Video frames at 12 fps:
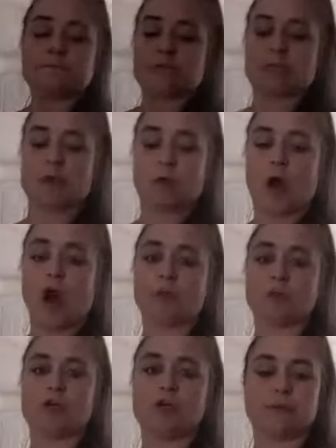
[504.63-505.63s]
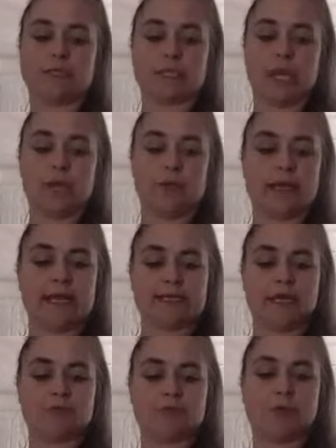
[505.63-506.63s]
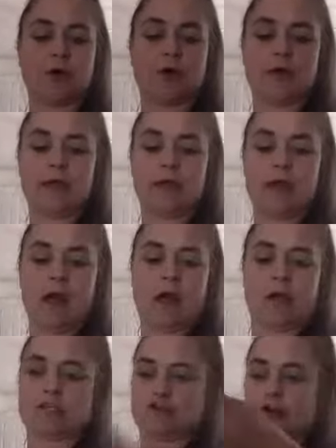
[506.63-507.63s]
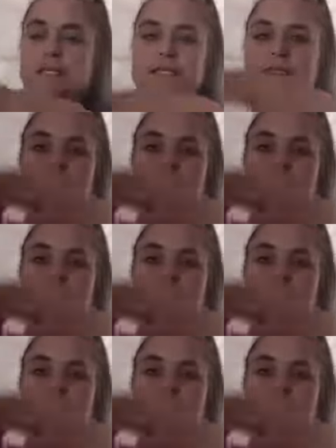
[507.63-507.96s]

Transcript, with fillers: So what I would normally do is I would put uh, shredded,